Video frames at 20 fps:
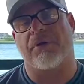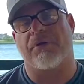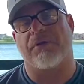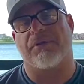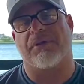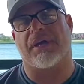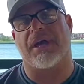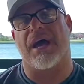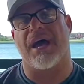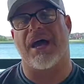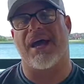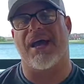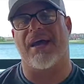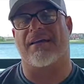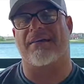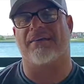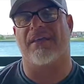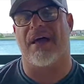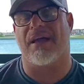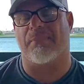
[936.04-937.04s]
the kayak
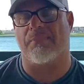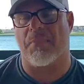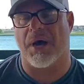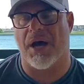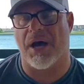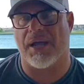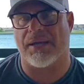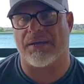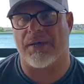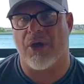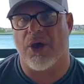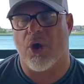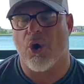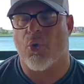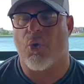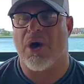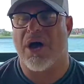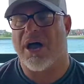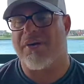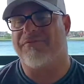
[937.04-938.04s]
like mine?
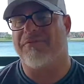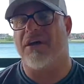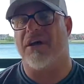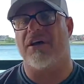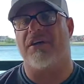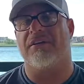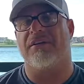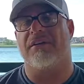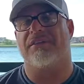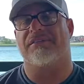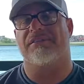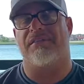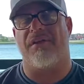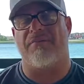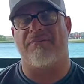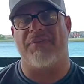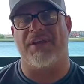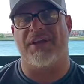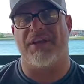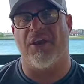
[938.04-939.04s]
Well, I've done
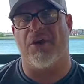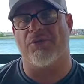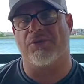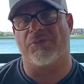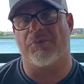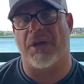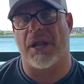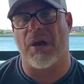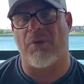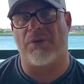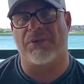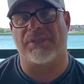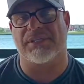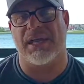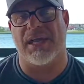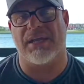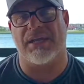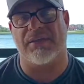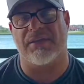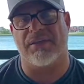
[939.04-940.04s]
some videos, but I will
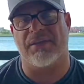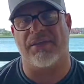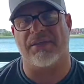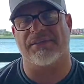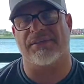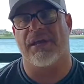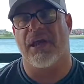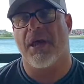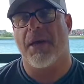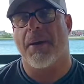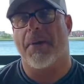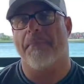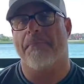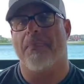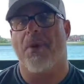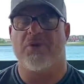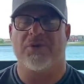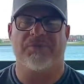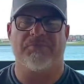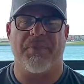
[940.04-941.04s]
tell you this.
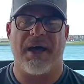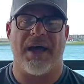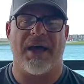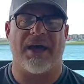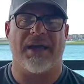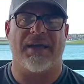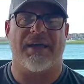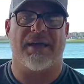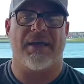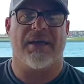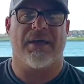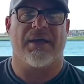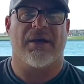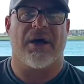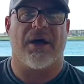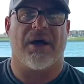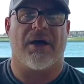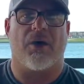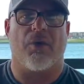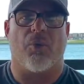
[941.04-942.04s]
Most of my
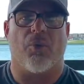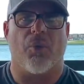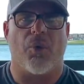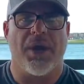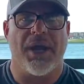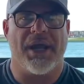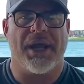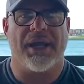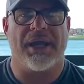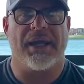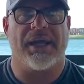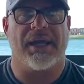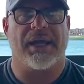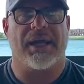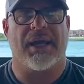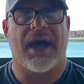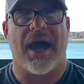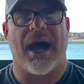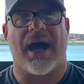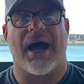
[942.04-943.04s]
rig
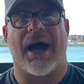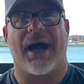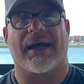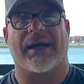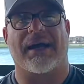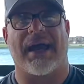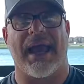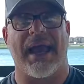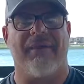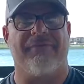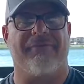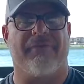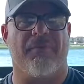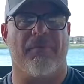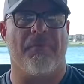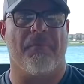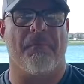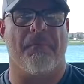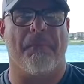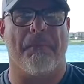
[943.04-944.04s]
came
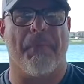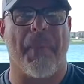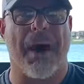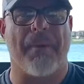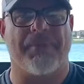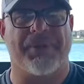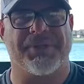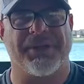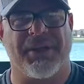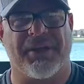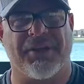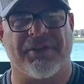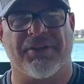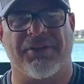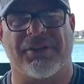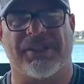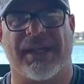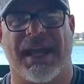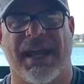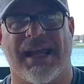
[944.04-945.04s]
from my particular
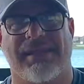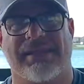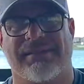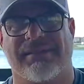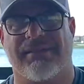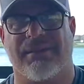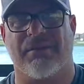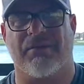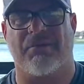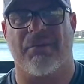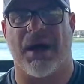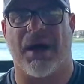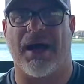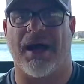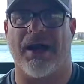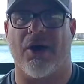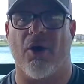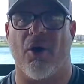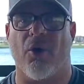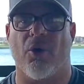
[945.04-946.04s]
taste and
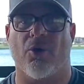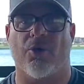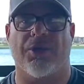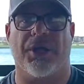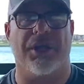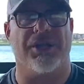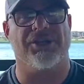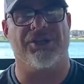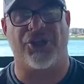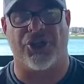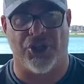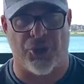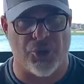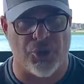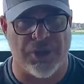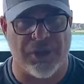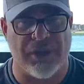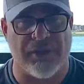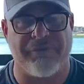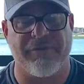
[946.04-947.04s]
my own
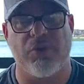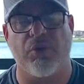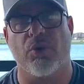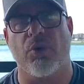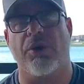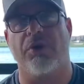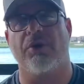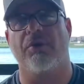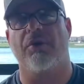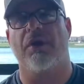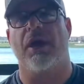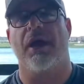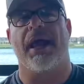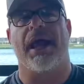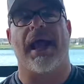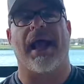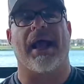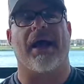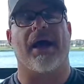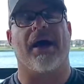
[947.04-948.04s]
ingenuity, if you will,
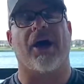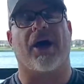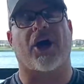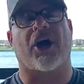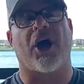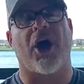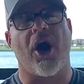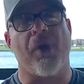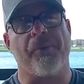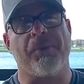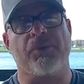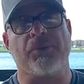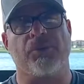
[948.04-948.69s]
coupled